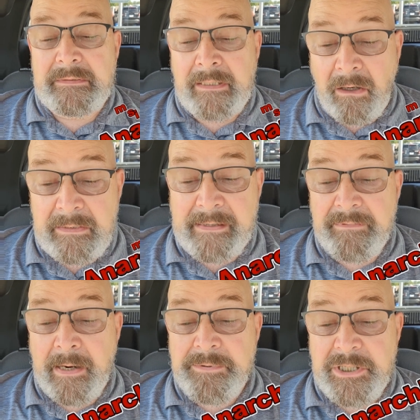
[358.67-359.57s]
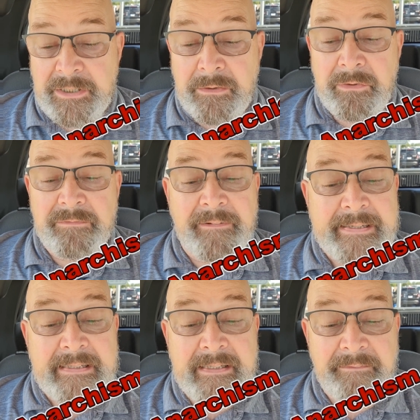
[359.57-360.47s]
Now, I'll leave it up to you to
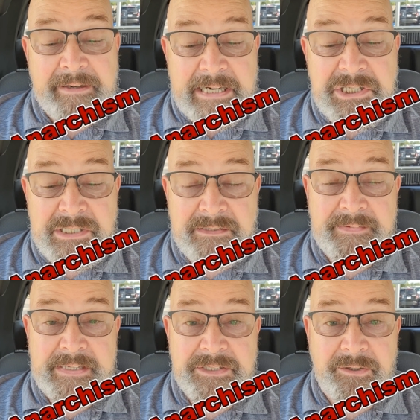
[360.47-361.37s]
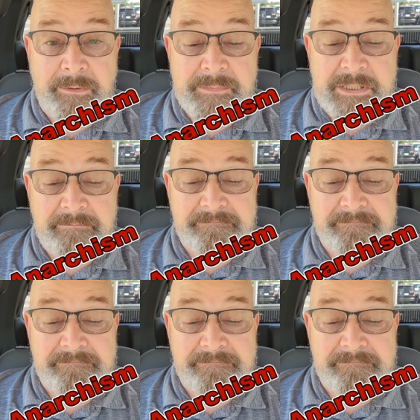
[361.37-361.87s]
find the definition of these terms.